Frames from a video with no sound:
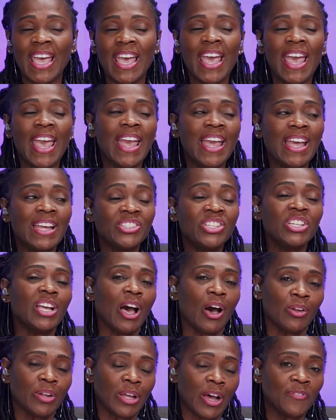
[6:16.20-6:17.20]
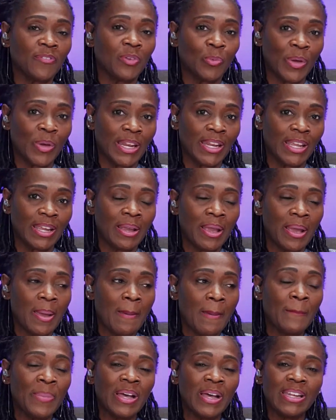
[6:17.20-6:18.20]
And she called off the wedding.
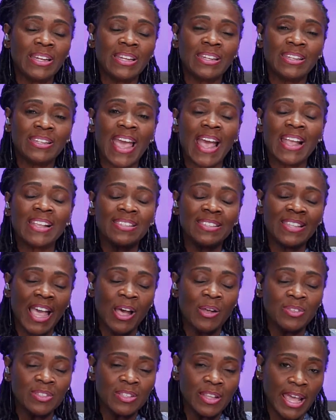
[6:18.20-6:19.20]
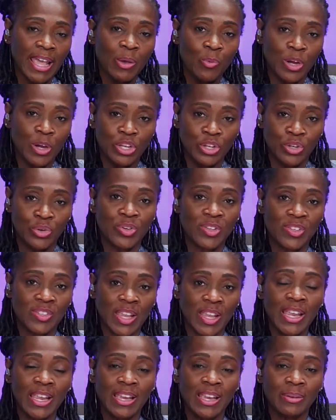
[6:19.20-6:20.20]
But that sounds like what you're
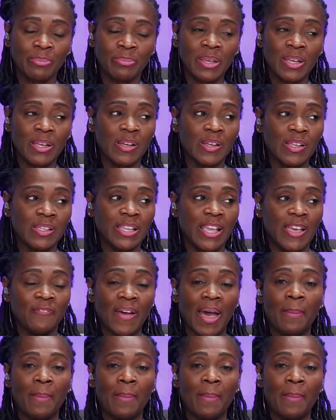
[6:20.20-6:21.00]
saying, because if a